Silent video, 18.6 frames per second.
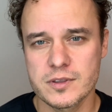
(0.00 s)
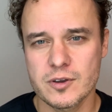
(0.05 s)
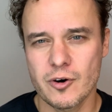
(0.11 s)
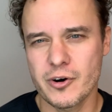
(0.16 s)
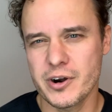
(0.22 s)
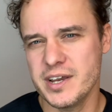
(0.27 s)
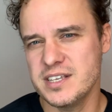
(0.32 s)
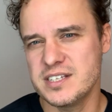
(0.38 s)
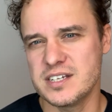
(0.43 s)

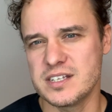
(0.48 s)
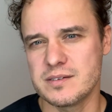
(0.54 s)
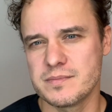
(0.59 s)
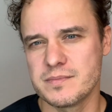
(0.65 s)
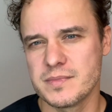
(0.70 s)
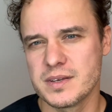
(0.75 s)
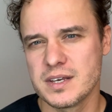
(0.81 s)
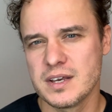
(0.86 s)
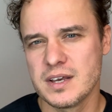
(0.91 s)
Or is it?
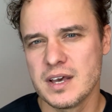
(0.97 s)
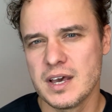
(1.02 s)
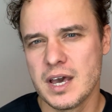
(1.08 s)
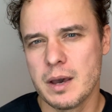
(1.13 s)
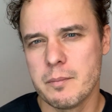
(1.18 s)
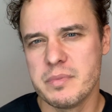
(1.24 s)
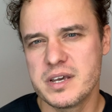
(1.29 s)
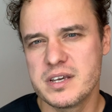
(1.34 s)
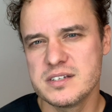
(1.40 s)

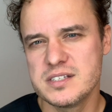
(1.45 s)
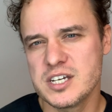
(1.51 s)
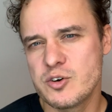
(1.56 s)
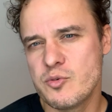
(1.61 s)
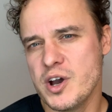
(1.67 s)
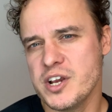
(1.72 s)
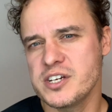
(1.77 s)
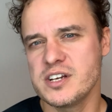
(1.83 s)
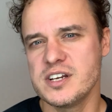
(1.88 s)
Because the
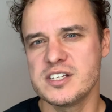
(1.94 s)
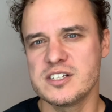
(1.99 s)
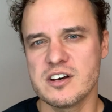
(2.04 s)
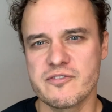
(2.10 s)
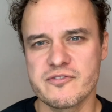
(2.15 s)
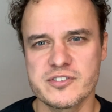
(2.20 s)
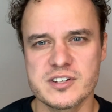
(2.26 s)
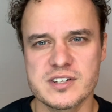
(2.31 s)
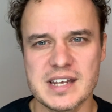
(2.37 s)
question is
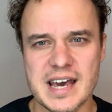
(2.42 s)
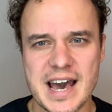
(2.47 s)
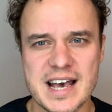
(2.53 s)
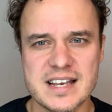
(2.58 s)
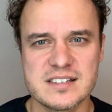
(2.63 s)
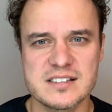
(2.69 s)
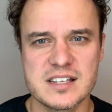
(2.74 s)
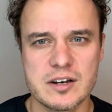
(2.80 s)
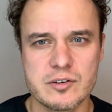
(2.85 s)
often
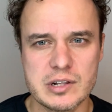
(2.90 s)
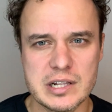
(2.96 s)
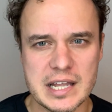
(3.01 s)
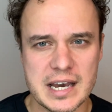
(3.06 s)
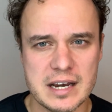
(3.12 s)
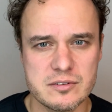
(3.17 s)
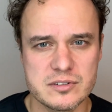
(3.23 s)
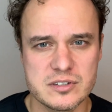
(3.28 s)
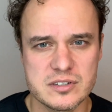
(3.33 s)
asked out
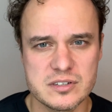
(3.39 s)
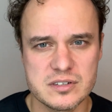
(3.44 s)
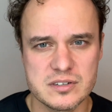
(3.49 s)
loud.